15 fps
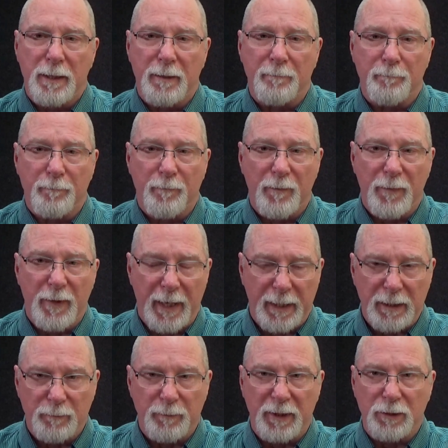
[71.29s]
Um,
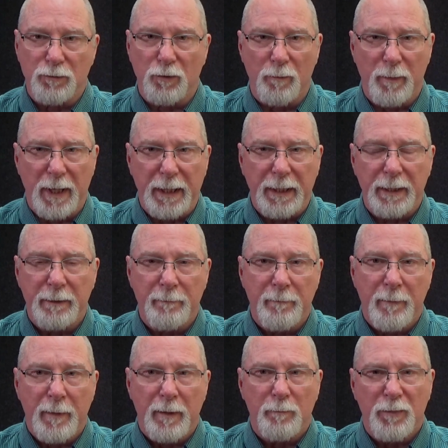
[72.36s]
that can be traumatic.
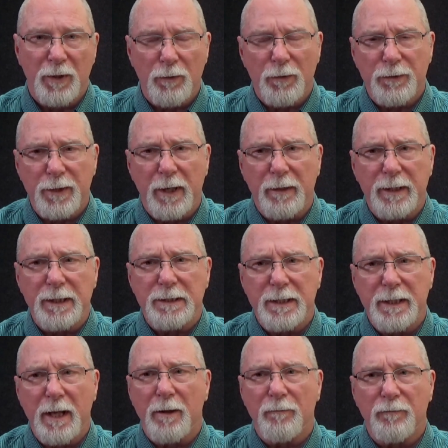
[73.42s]
But also
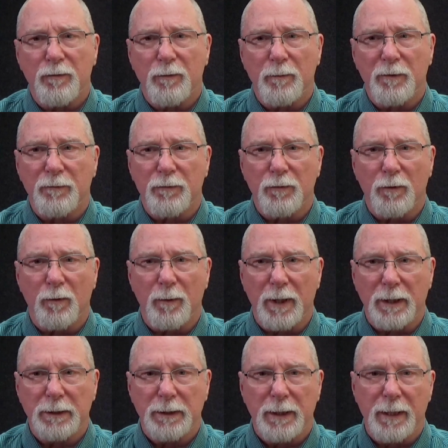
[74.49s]
there's another form of
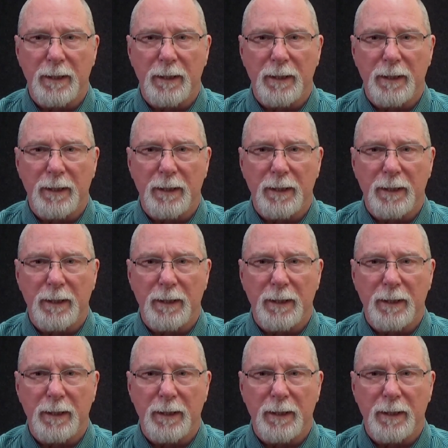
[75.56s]
trauma.